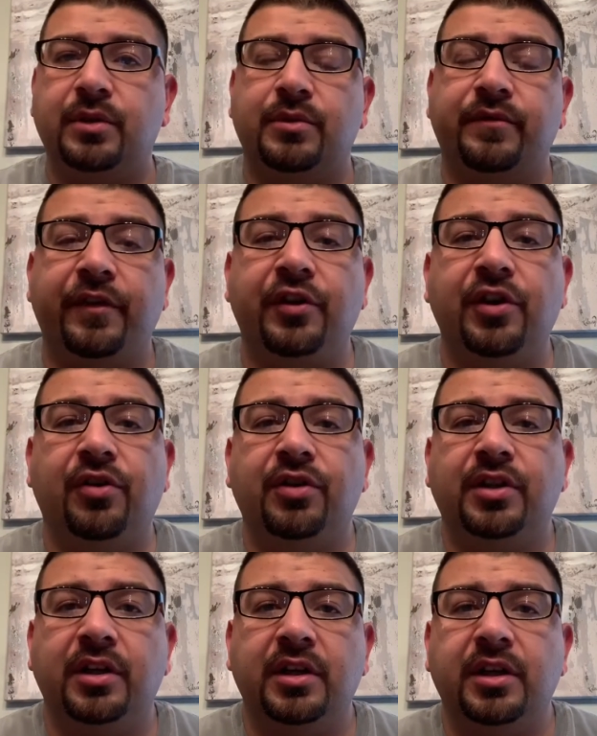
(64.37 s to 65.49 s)
It was a very hard
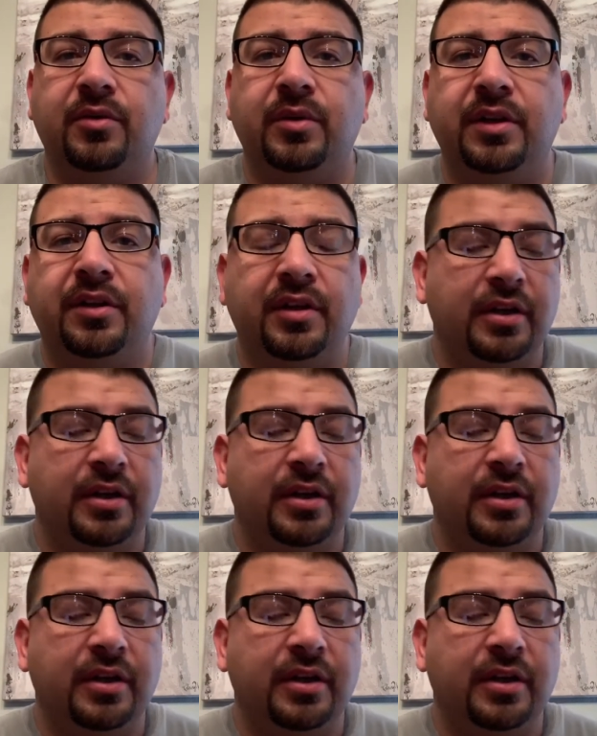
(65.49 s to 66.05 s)
thing to deal with.